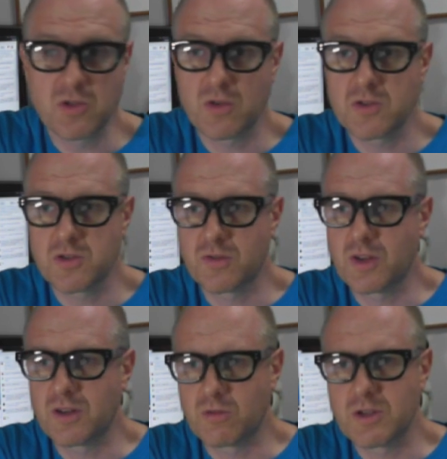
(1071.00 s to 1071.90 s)
tourists who have
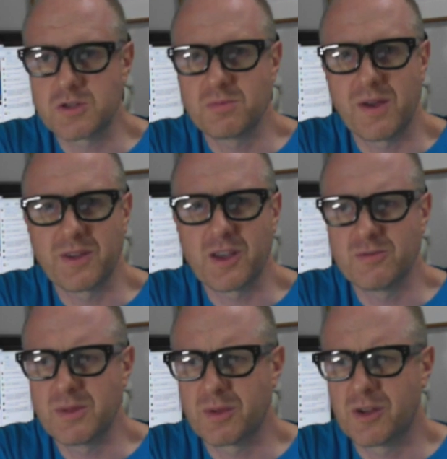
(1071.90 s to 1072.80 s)
gotten arrested by the
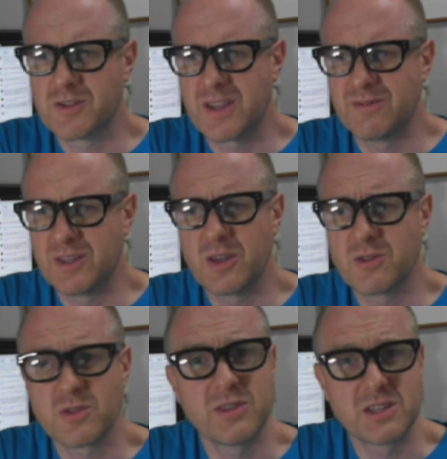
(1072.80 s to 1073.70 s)
government because they had
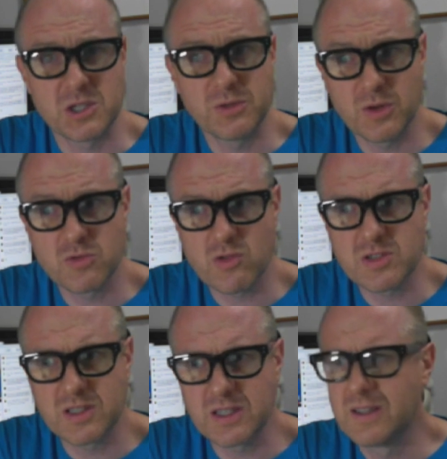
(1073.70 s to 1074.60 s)
videos on their cell phones
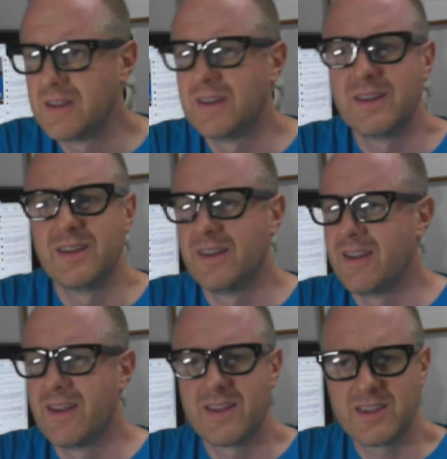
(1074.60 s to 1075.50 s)
recently.
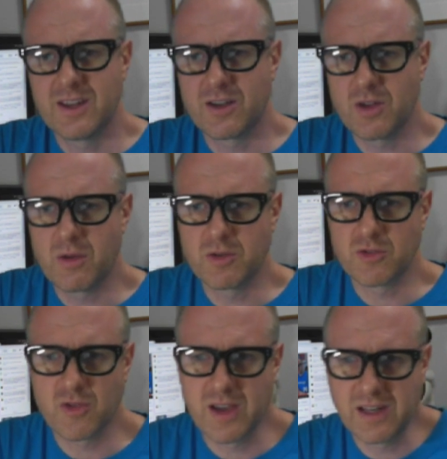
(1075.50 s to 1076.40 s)
I wouldn't
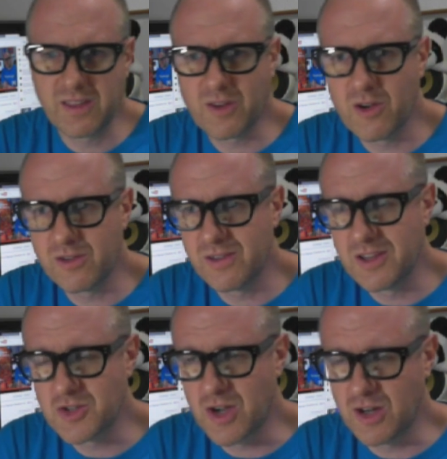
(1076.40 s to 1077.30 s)
try anything on
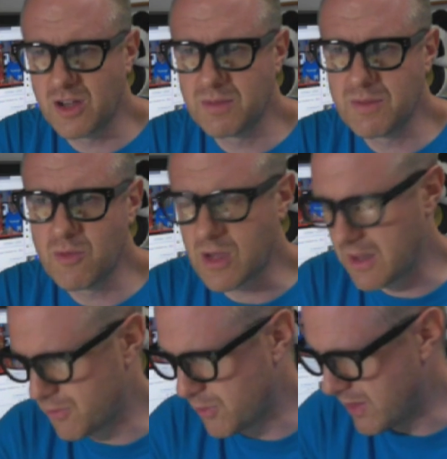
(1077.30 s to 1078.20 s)
in China. I'd be more
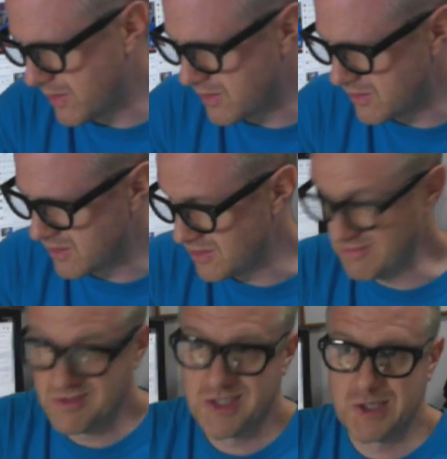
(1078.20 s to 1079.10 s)
careful there than
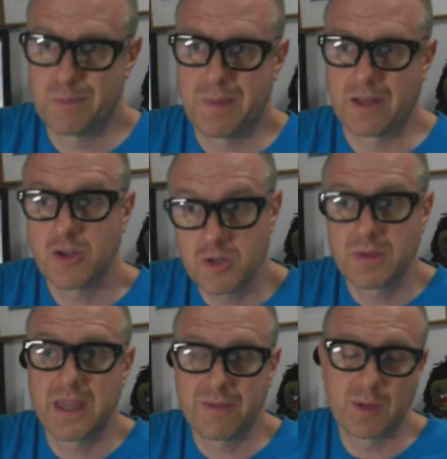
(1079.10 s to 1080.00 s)
in Japan. You should
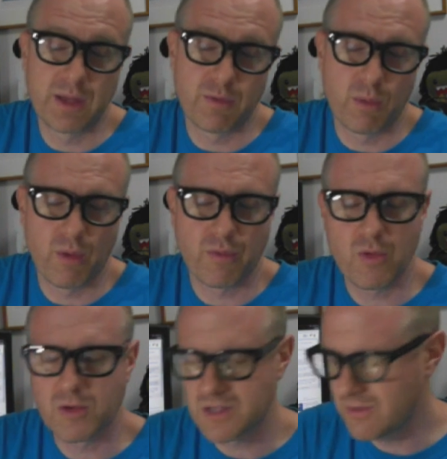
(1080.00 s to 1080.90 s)
be careful everywhere, of
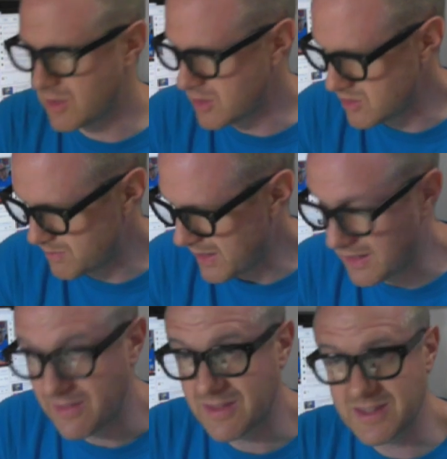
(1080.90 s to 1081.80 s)
course, even in Japan,
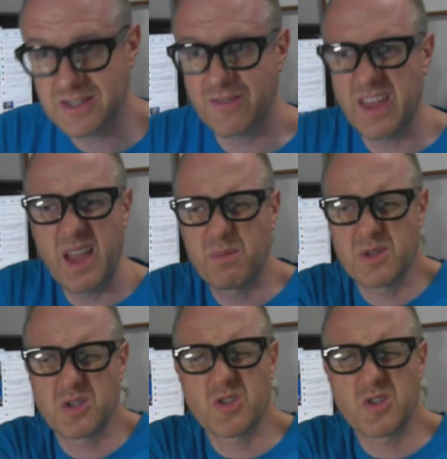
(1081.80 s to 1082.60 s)
and the stuff that happens in